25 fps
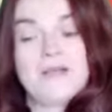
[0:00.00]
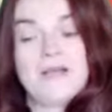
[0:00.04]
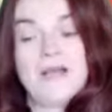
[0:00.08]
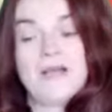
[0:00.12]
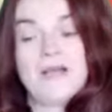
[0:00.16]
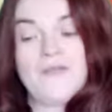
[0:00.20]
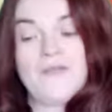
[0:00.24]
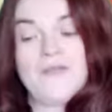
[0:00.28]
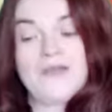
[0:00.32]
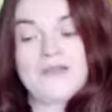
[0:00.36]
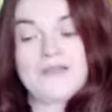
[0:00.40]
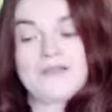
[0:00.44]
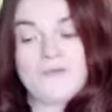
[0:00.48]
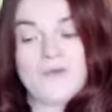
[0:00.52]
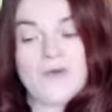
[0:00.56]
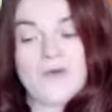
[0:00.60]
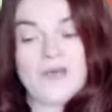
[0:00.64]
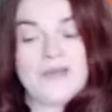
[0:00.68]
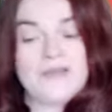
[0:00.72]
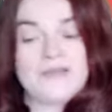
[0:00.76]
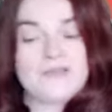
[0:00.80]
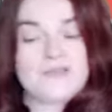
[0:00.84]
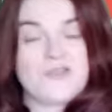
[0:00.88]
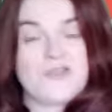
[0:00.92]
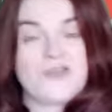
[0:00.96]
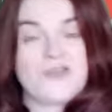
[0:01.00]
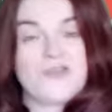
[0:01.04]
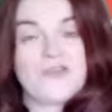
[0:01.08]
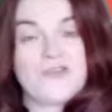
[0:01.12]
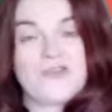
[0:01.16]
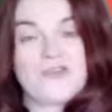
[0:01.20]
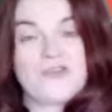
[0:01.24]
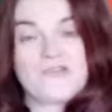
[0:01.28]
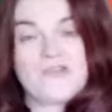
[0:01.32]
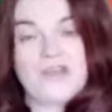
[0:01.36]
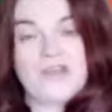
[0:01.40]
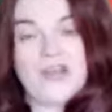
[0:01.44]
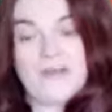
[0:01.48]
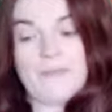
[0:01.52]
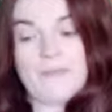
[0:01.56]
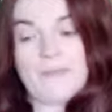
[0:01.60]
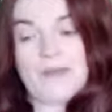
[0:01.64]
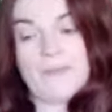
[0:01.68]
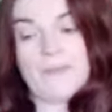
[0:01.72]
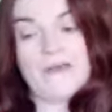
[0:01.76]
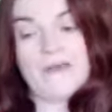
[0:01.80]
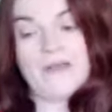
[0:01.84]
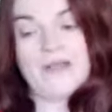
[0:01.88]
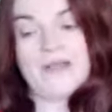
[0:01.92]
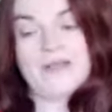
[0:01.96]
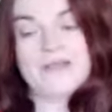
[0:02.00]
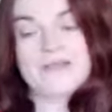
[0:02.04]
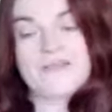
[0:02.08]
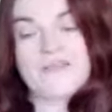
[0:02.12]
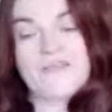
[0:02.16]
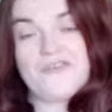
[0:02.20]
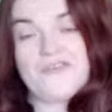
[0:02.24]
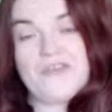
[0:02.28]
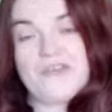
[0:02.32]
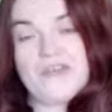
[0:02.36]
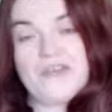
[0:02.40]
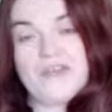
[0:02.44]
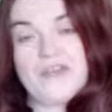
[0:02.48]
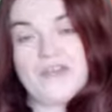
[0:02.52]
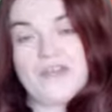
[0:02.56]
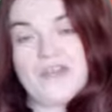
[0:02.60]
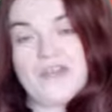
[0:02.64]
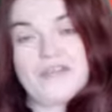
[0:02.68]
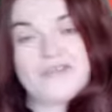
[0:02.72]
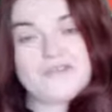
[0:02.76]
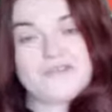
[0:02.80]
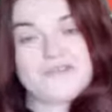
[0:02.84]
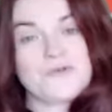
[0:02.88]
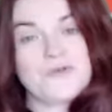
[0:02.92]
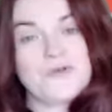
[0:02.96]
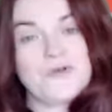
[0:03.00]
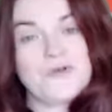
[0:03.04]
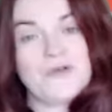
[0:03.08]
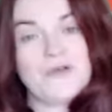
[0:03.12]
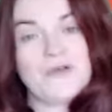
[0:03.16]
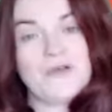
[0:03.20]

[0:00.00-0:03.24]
And that's why it's good to try and memorise a really good intro.